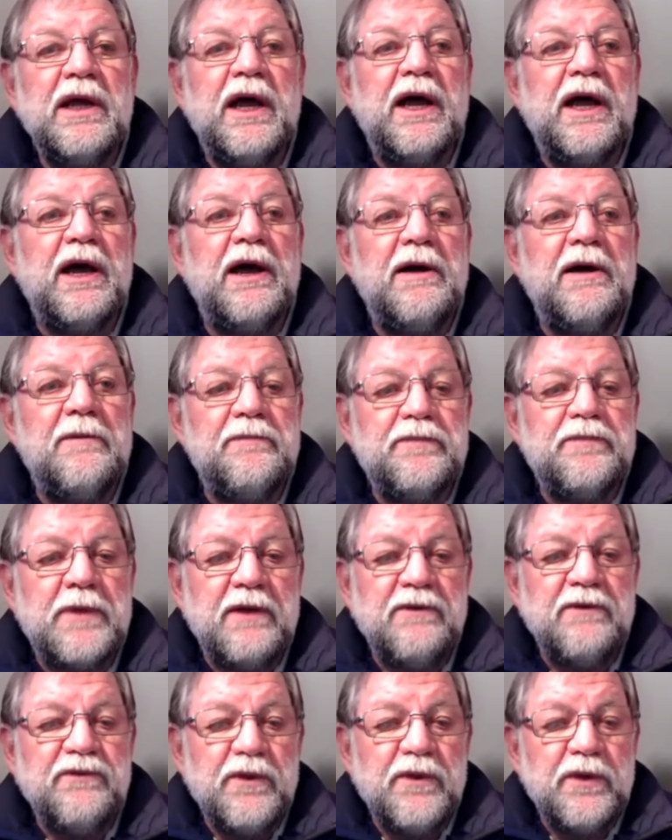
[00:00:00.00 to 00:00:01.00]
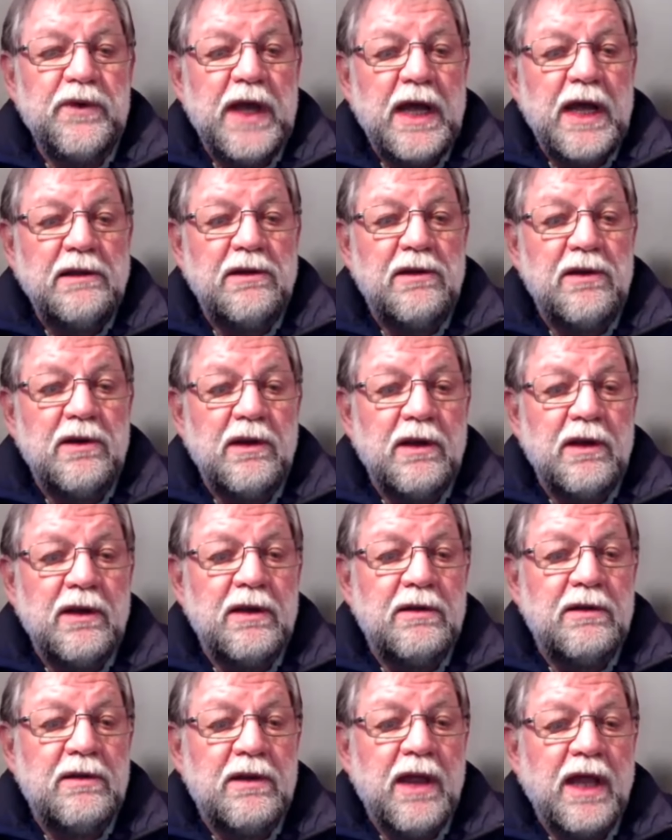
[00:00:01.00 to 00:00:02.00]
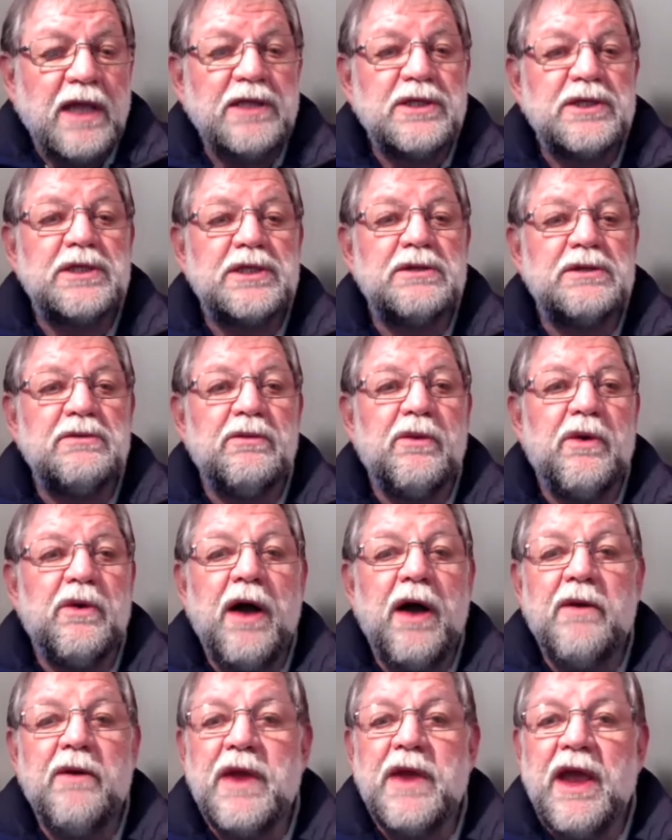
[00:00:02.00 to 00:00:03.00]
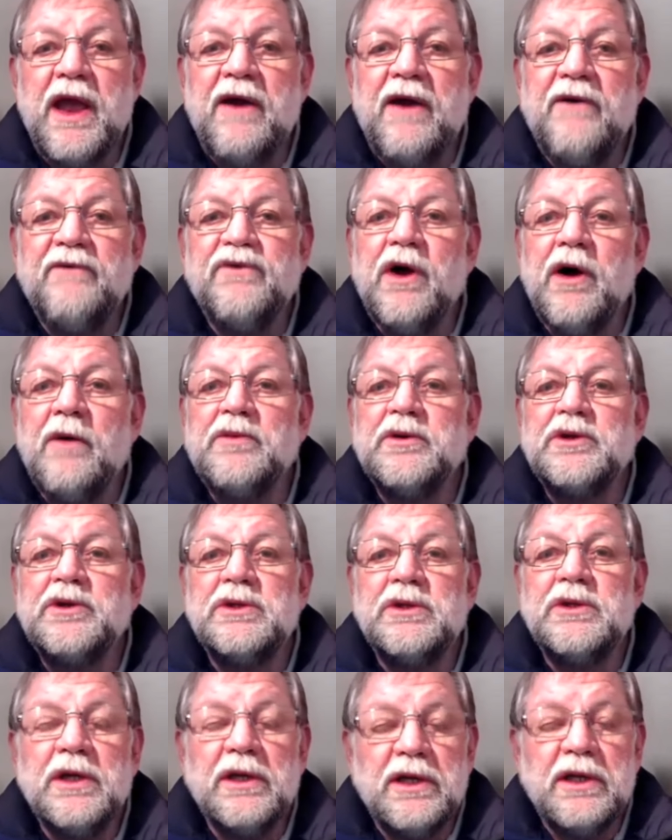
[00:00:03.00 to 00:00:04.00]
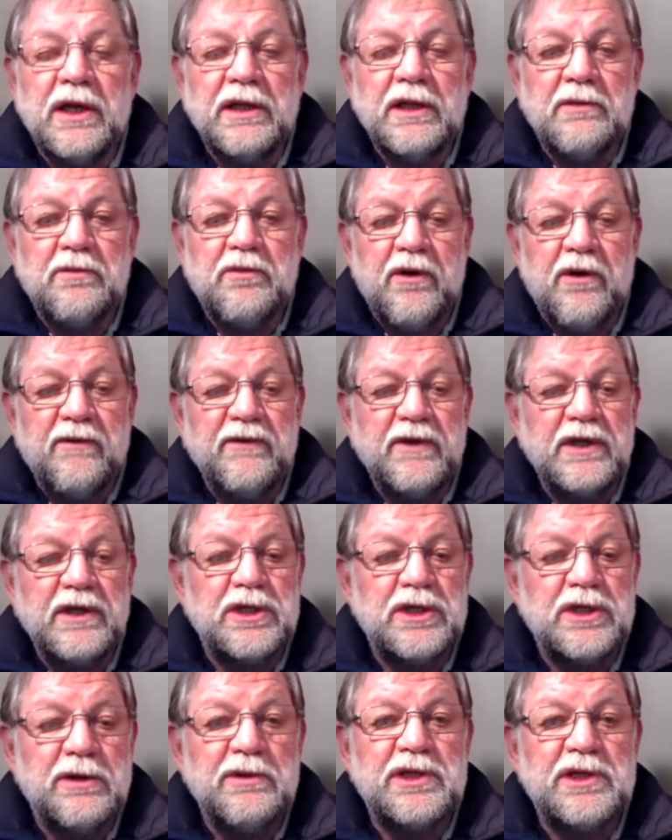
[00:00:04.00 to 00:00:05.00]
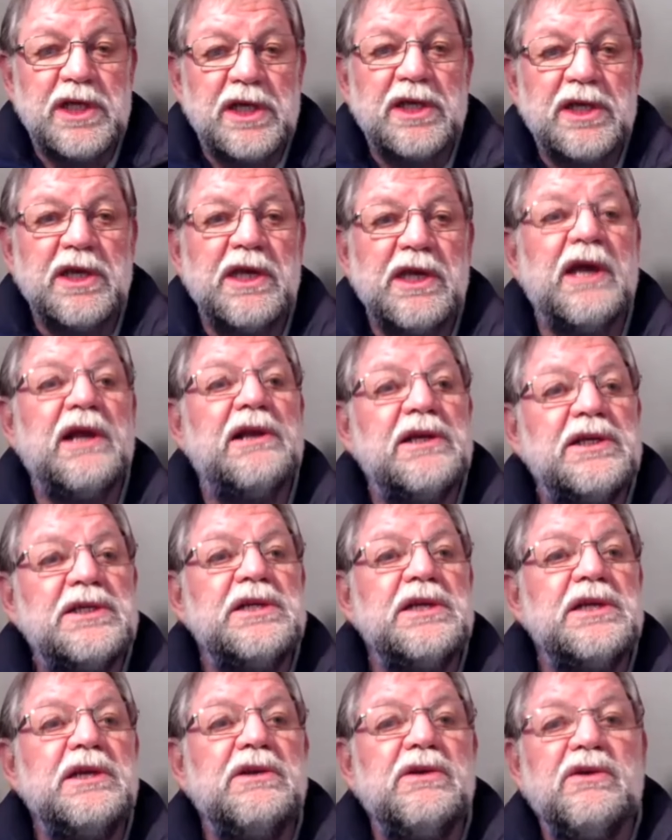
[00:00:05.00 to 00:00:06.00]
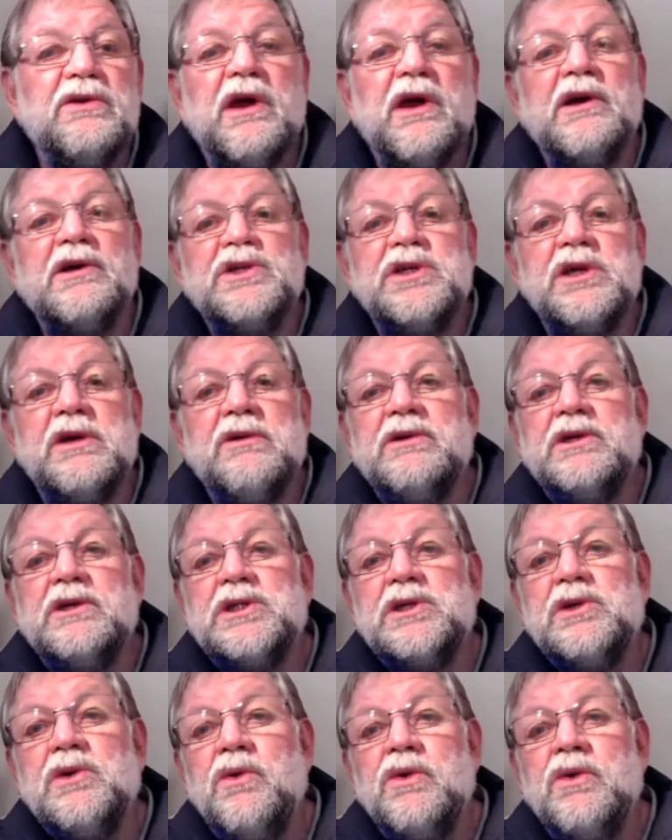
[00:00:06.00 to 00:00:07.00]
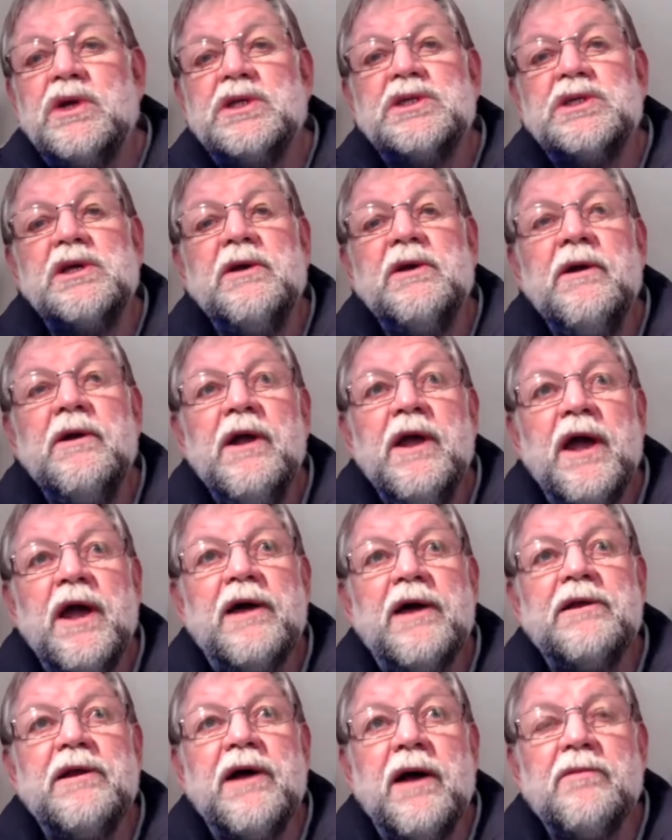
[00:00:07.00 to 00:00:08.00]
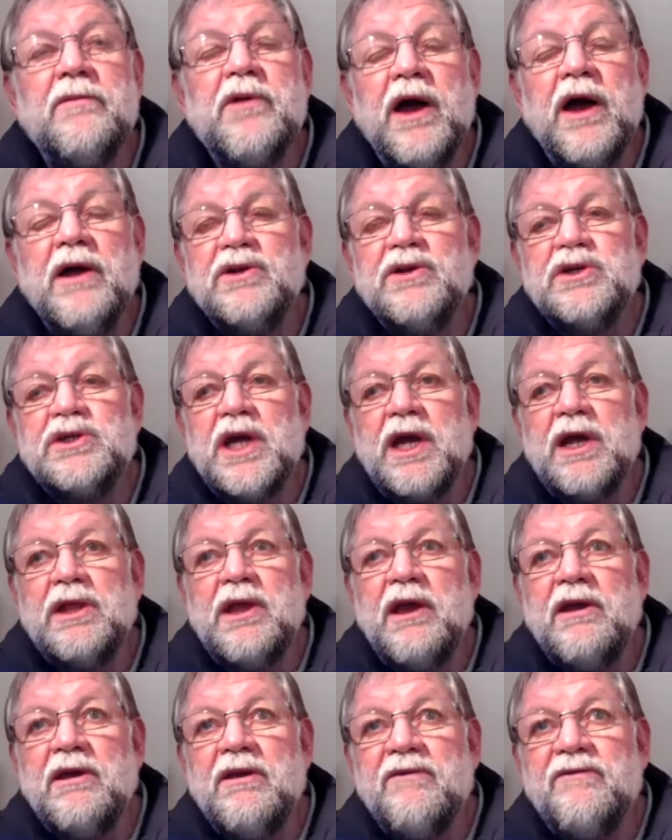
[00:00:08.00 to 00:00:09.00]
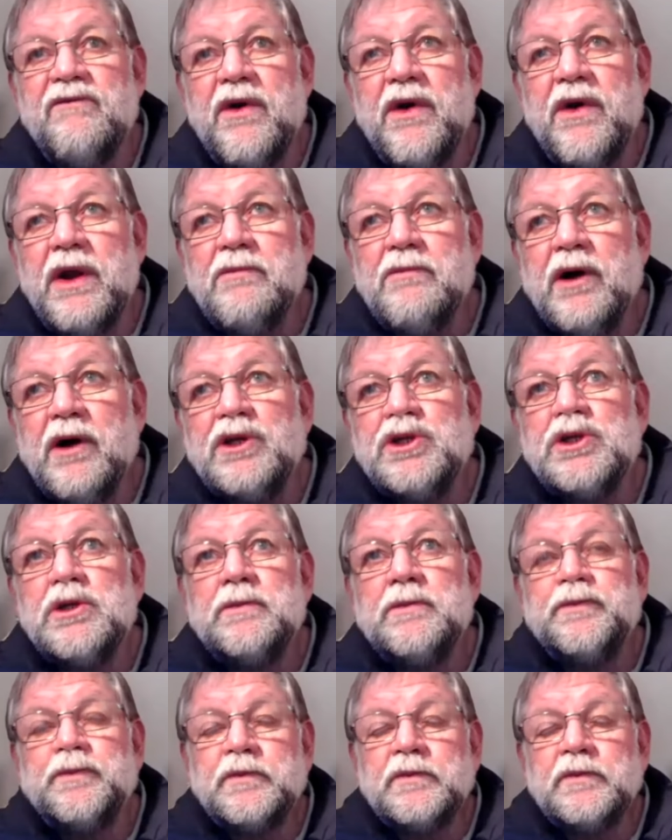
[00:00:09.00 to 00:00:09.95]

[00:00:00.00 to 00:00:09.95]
And for that's why we have the opportunity and the privilege to be sitting here listening to Doug Sherry's stories. And I'm going to say thank you very much.